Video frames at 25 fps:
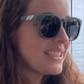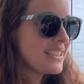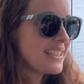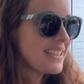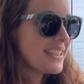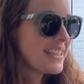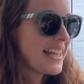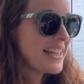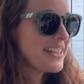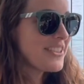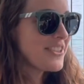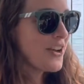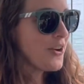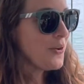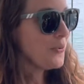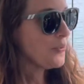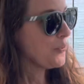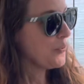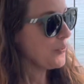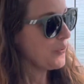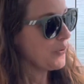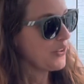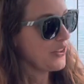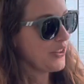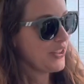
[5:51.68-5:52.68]
That's
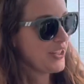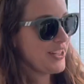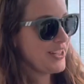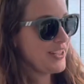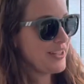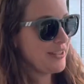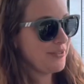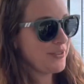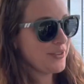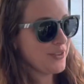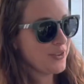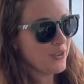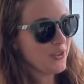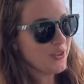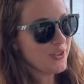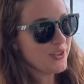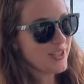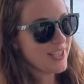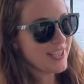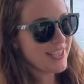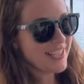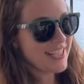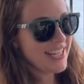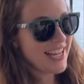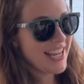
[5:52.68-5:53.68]
really difficult
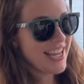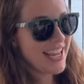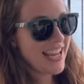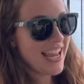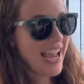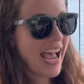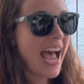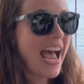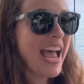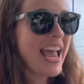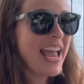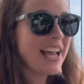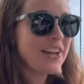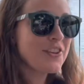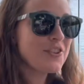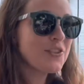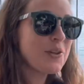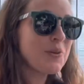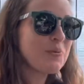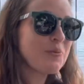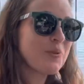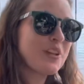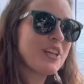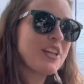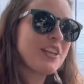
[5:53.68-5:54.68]
to say. I
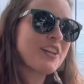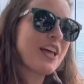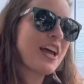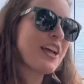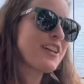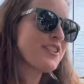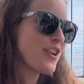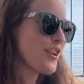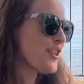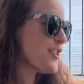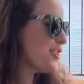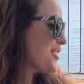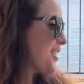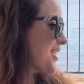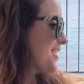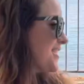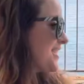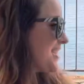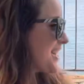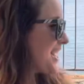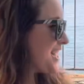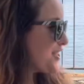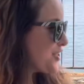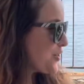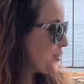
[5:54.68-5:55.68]
actually really liked our
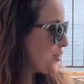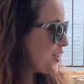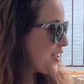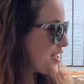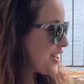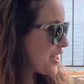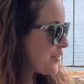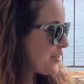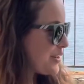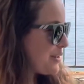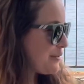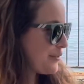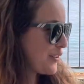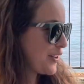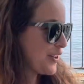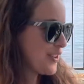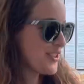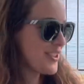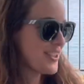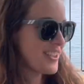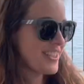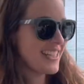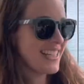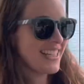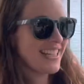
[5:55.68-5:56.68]
sunset tour that we
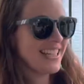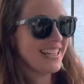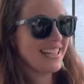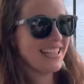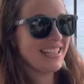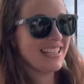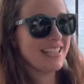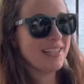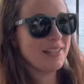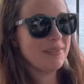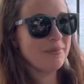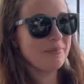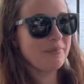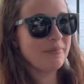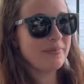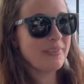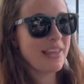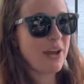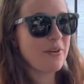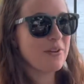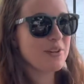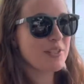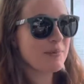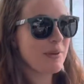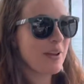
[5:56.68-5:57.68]
first did.
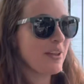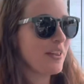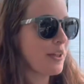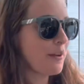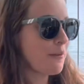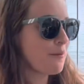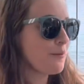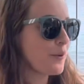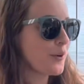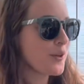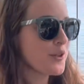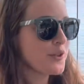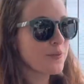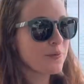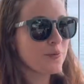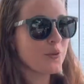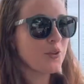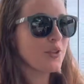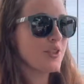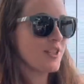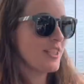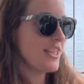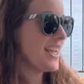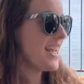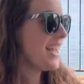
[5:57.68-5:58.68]
That was my like first
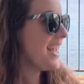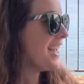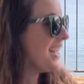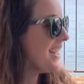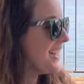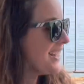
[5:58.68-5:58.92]
full day